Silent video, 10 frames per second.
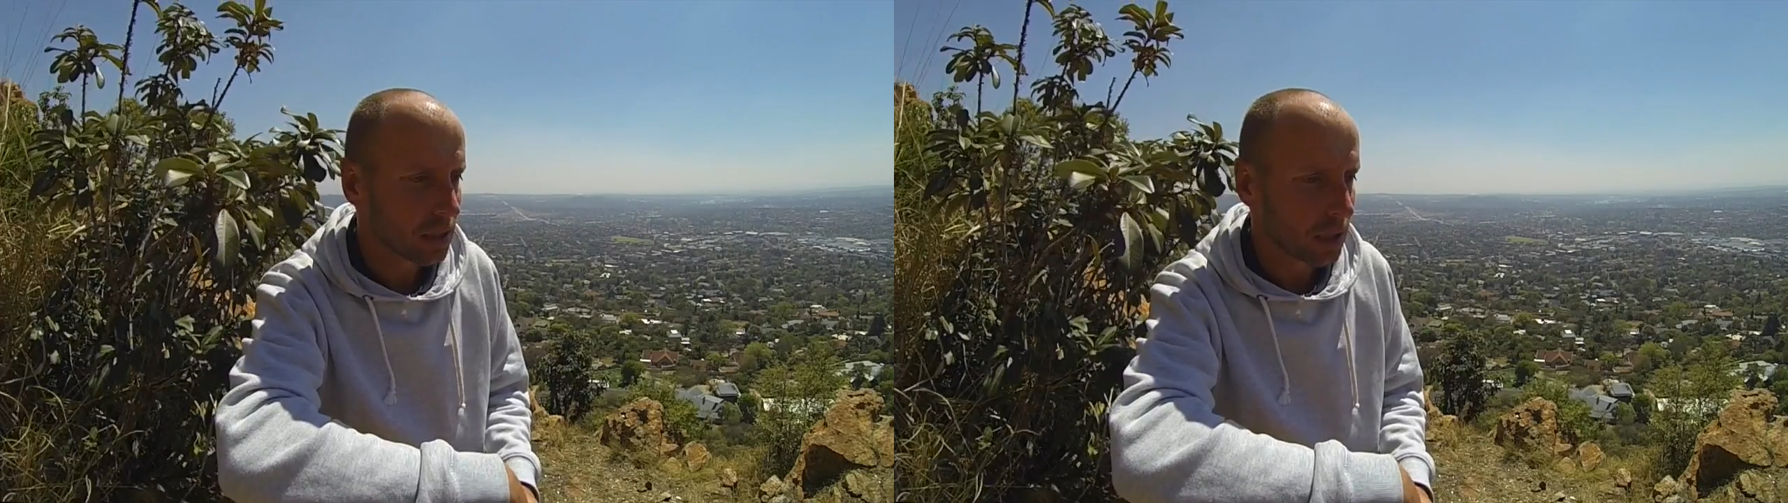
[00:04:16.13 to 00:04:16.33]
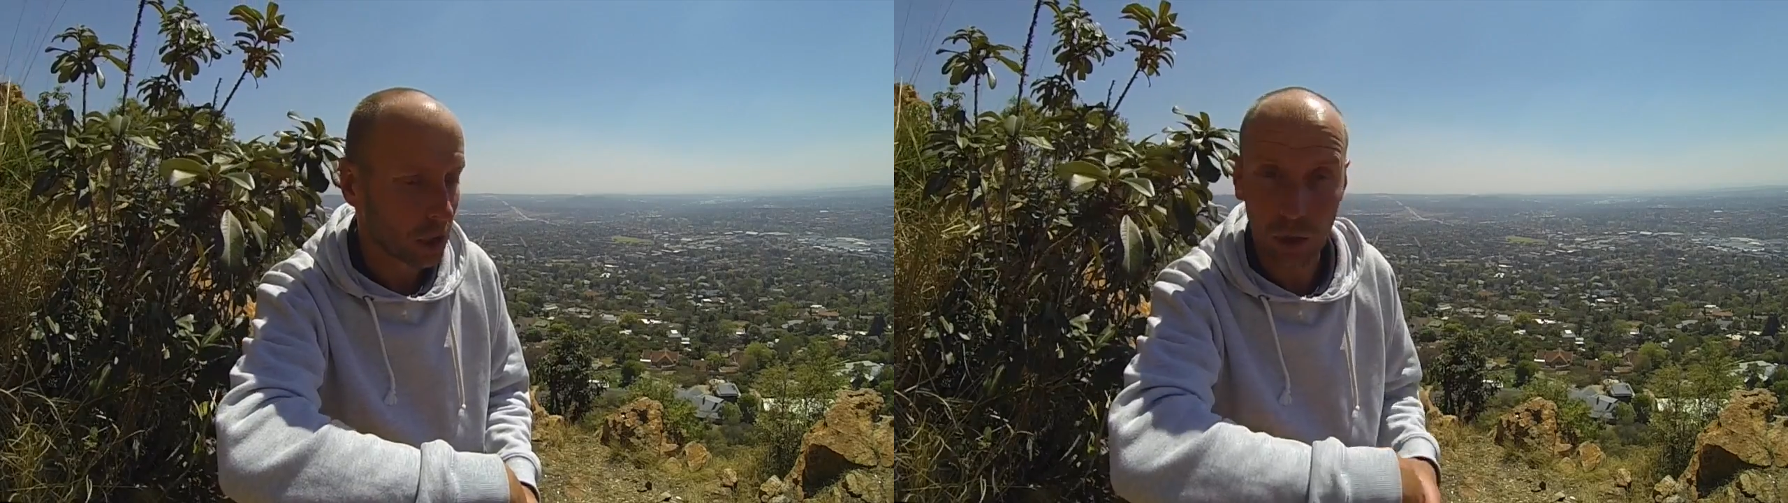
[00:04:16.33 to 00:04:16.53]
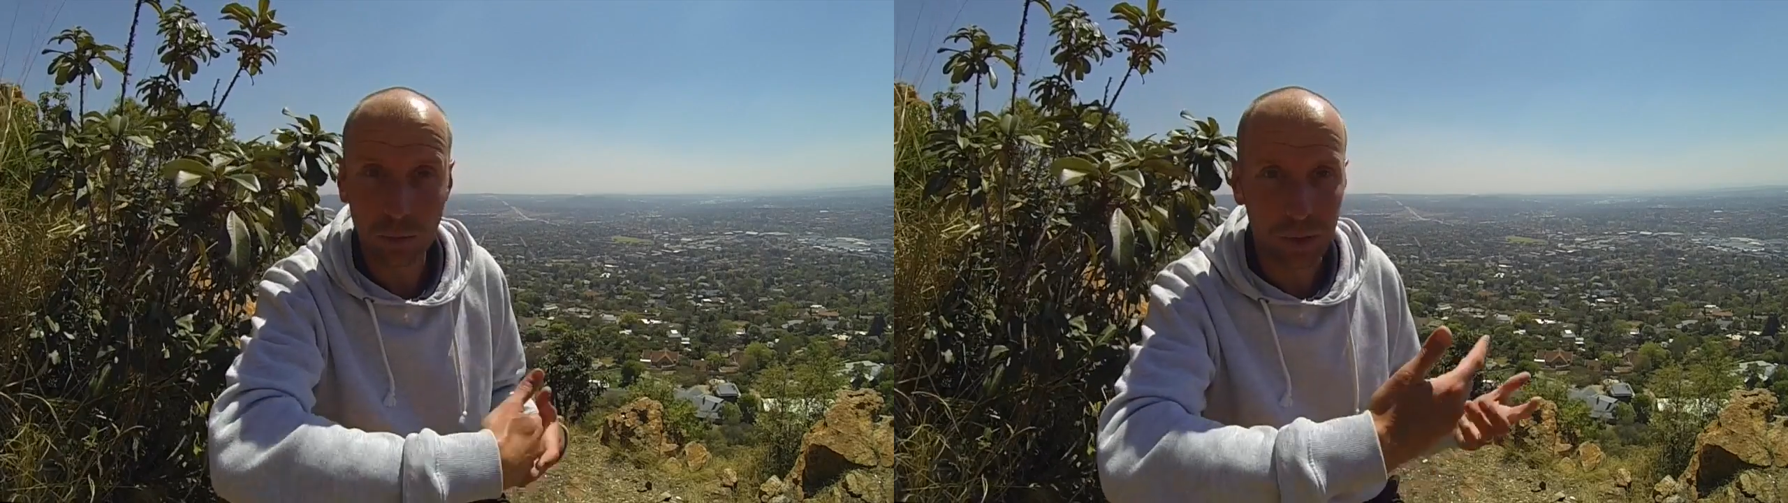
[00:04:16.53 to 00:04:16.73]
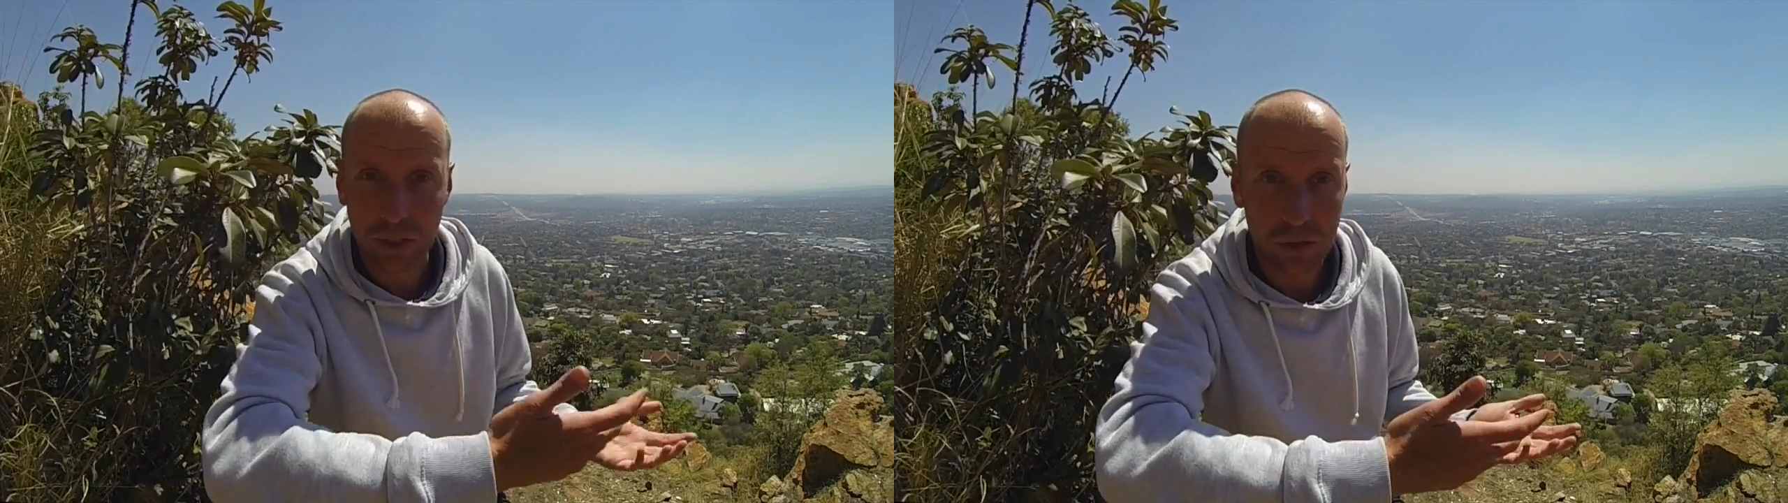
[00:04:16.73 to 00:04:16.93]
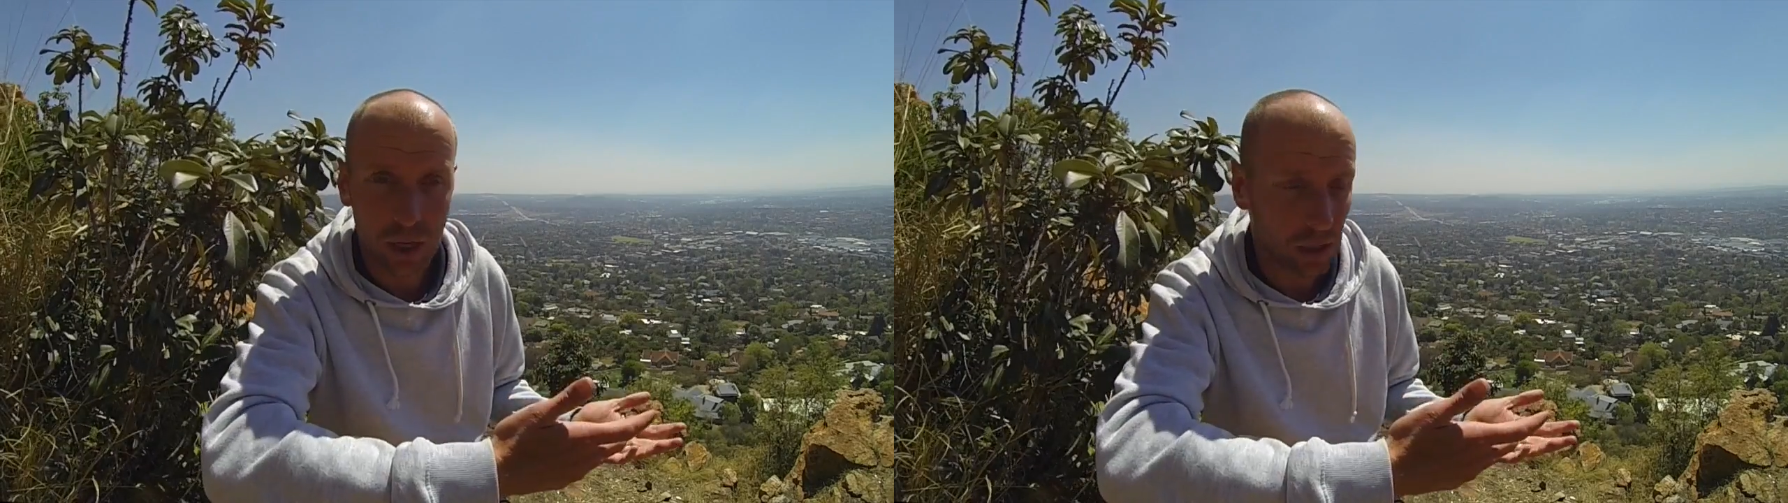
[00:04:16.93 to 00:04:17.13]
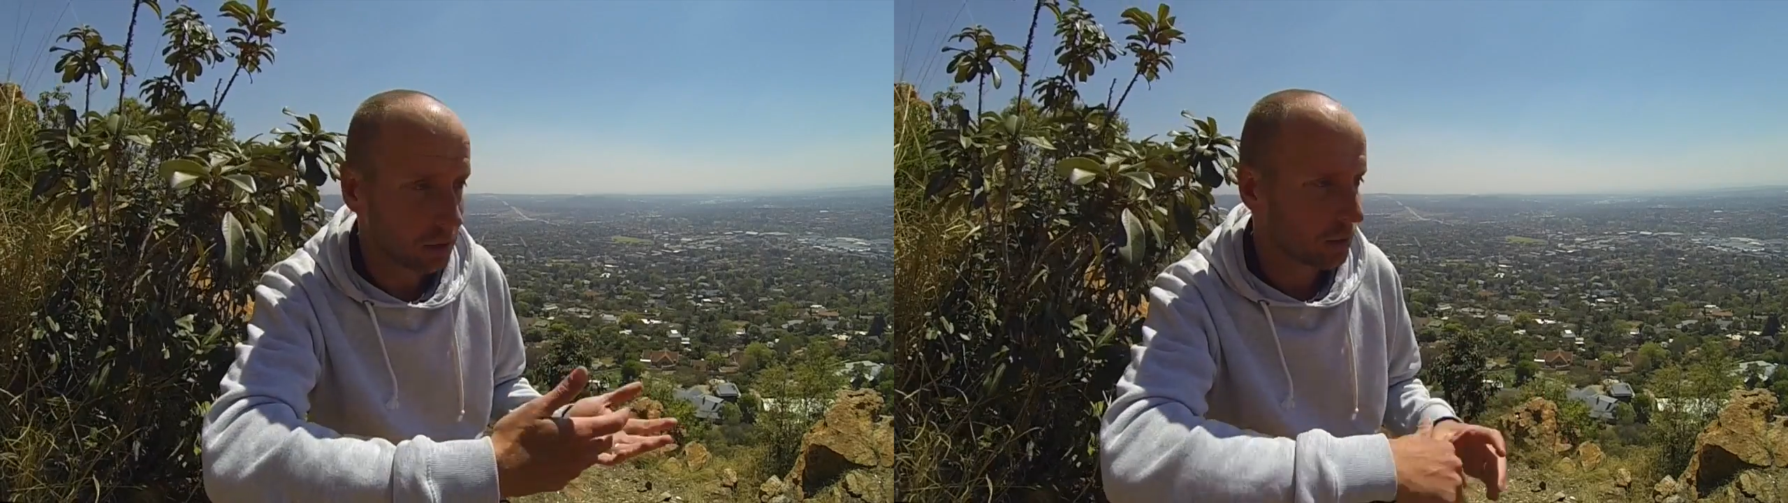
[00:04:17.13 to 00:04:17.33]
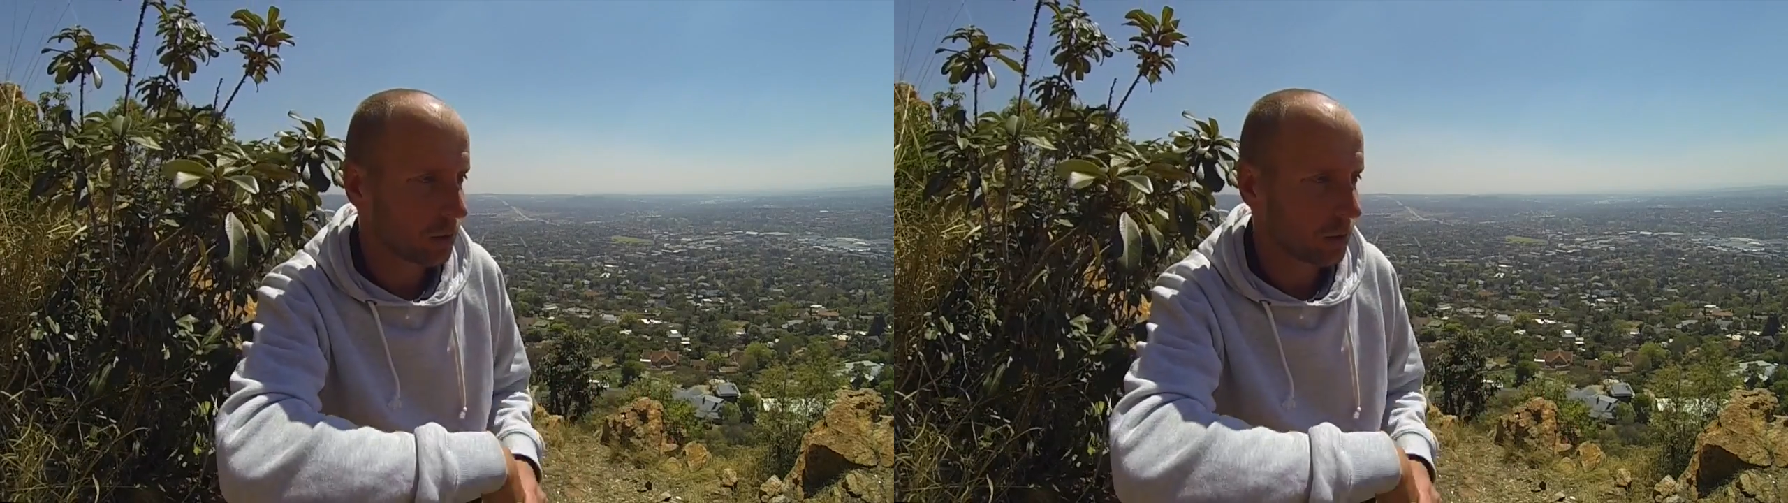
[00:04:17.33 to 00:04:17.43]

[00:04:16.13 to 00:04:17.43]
it could be a struggle.